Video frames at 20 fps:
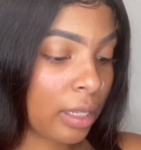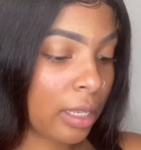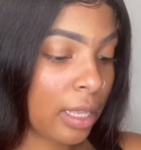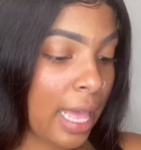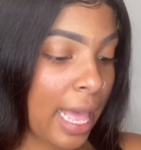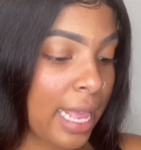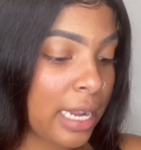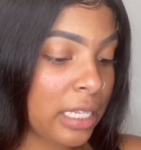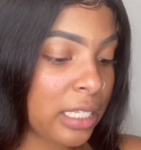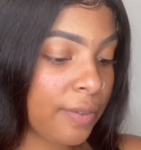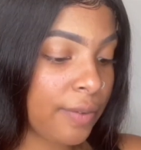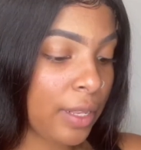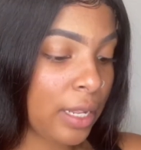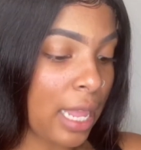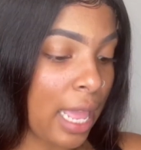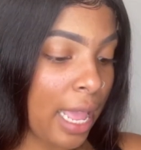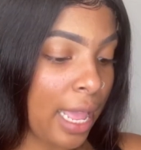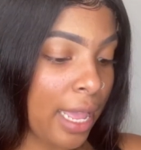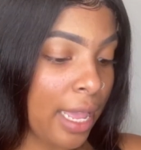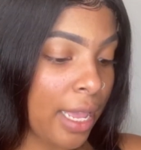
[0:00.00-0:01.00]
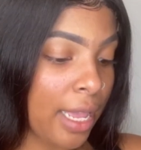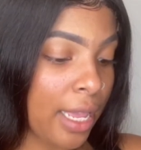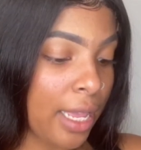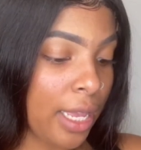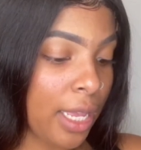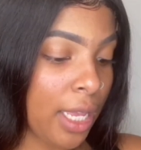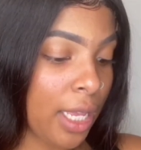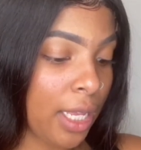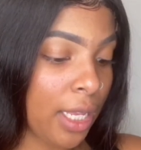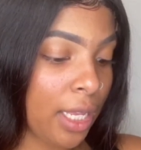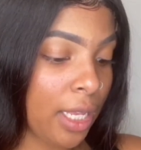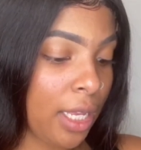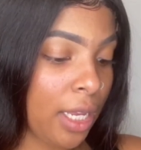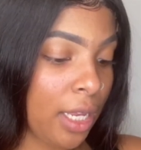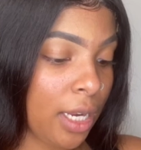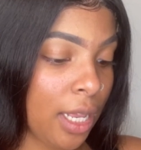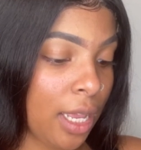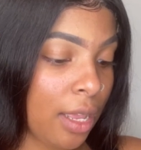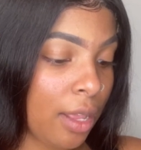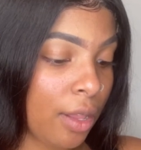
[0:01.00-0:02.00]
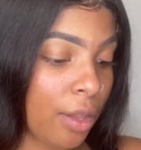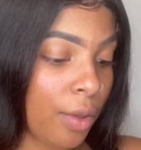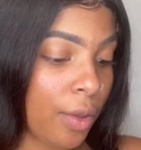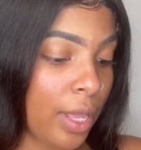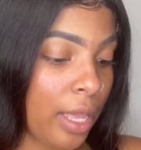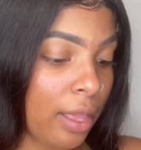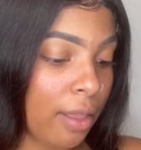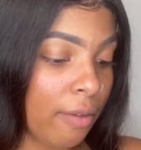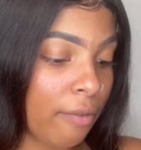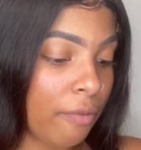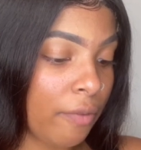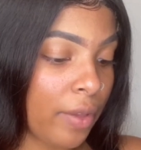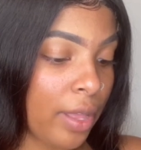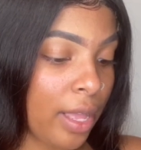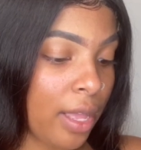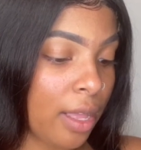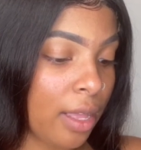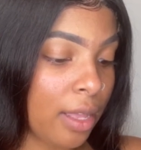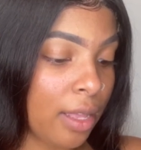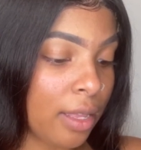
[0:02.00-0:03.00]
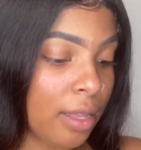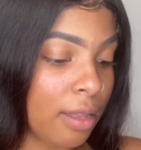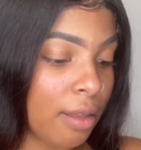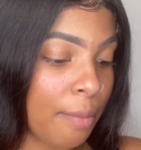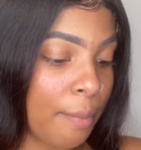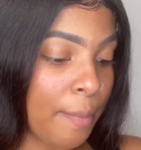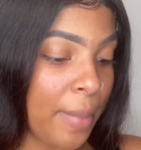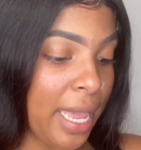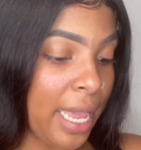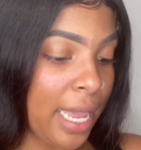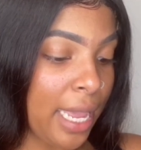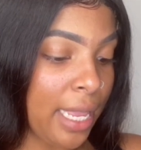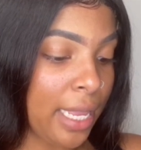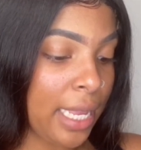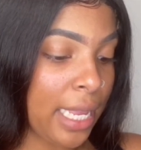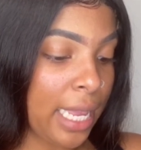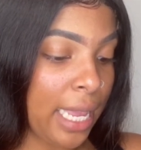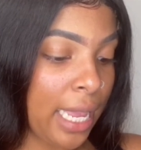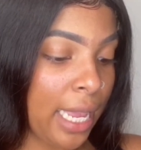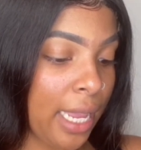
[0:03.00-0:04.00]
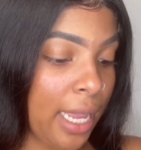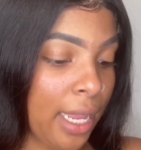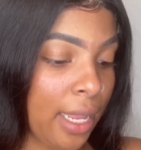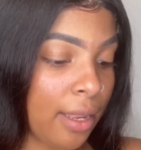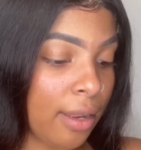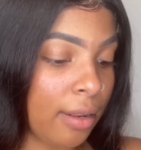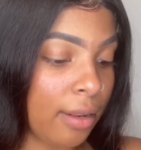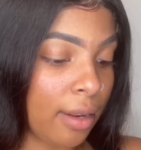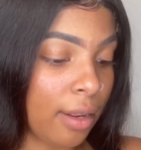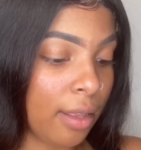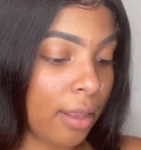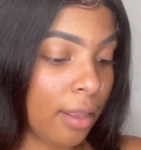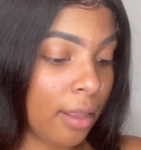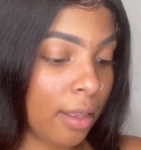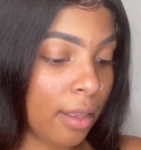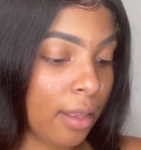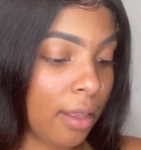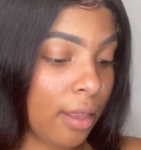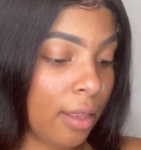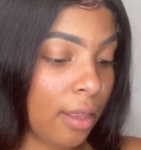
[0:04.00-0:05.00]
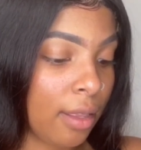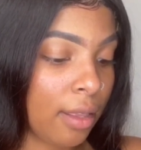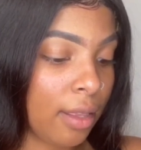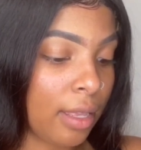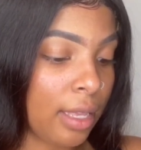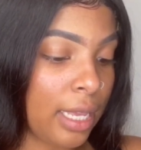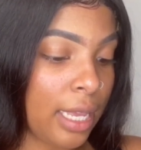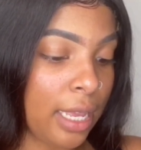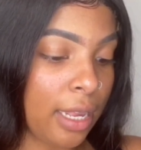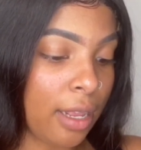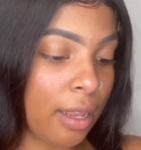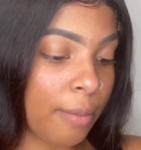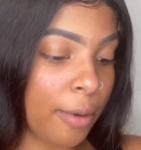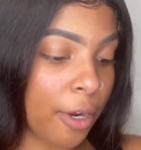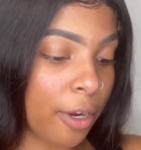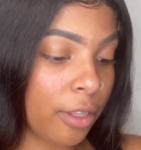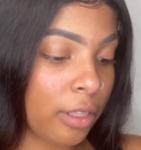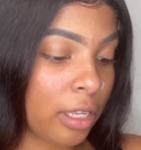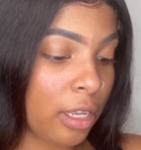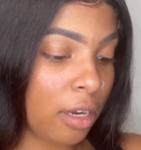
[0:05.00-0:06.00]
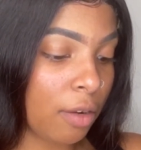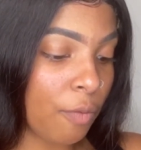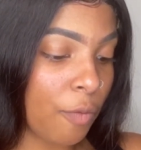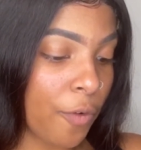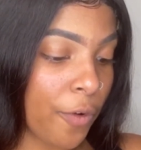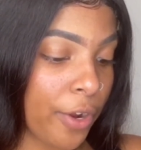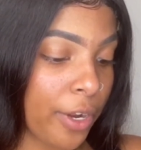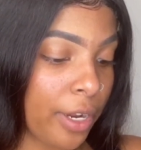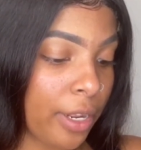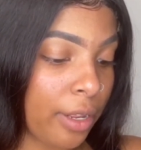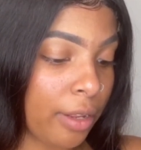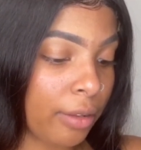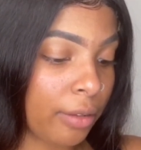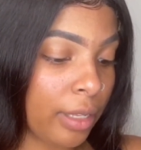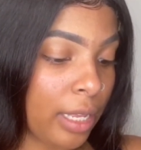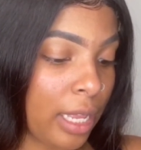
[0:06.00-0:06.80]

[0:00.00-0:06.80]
I just feel like, you know, if a man can get up early in the morning